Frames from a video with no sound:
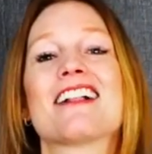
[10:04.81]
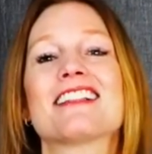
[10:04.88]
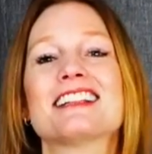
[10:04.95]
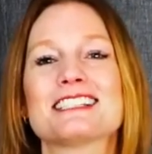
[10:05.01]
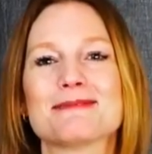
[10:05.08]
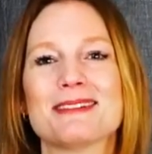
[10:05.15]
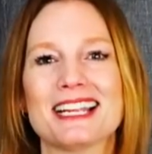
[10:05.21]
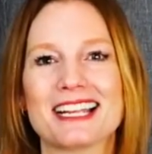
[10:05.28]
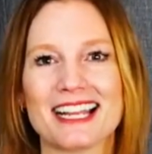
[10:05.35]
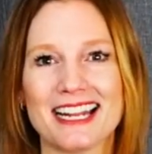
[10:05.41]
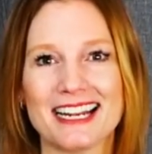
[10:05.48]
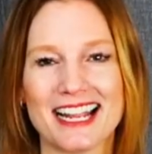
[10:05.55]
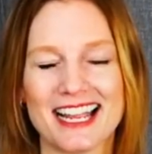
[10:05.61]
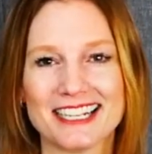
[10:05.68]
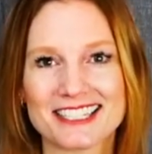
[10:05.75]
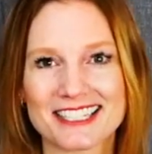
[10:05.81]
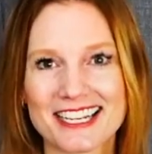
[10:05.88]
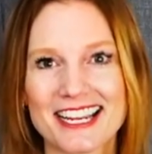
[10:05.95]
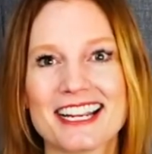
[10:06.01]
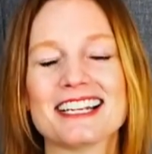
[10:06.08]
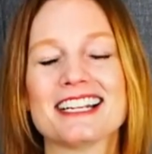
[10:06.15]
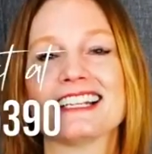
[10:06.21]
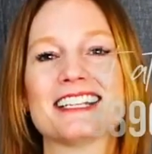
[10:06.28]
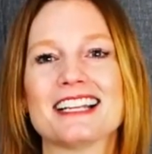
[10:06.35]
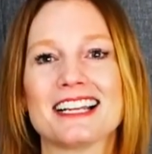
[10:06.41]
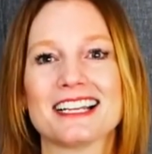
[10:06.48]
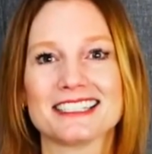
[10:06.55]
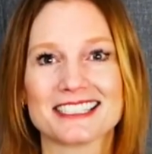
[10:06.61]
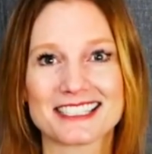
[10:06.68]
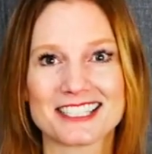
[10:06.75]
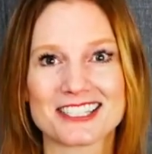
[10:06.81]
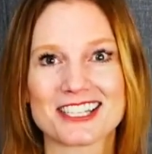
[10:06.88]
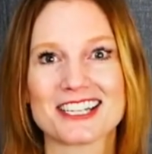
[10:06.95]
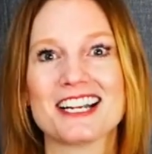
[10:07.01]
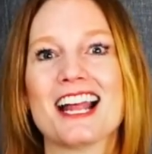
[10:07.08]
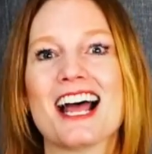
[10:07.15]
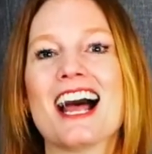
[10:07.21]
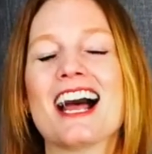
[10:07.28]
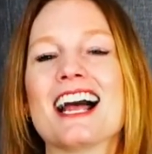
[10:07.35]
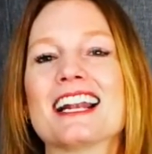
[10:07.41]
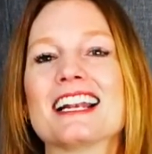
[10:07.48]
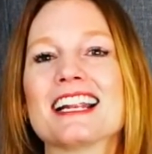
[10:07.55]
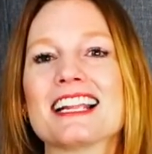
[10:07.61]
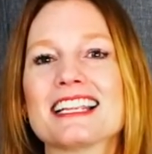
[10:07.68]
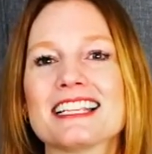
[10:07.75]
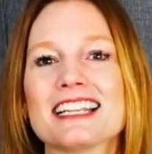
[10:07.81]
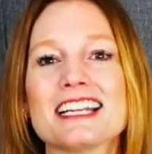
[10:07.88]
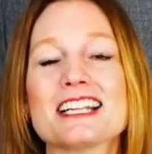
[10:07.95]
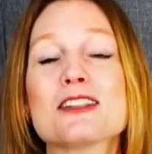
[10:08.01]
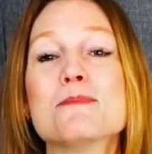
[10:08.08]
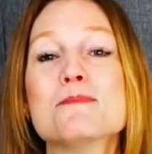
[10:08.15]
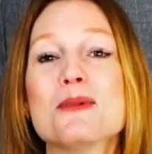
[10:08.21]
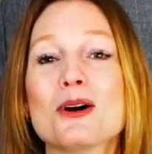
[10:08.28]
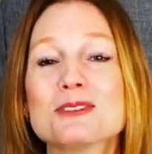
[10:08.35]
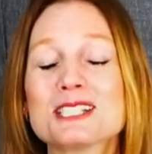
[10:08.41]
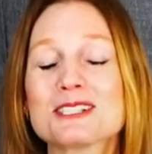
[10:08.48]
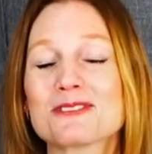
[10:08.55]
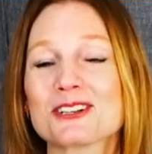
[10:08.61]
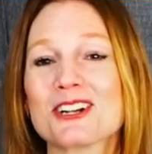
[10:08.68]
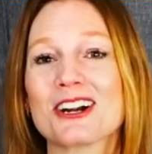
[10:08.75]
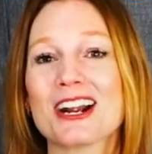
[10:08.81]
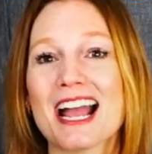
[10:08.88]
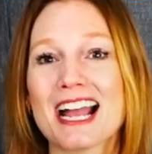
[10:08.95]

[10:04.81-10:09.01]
Let's make an educated decision on getting the most for your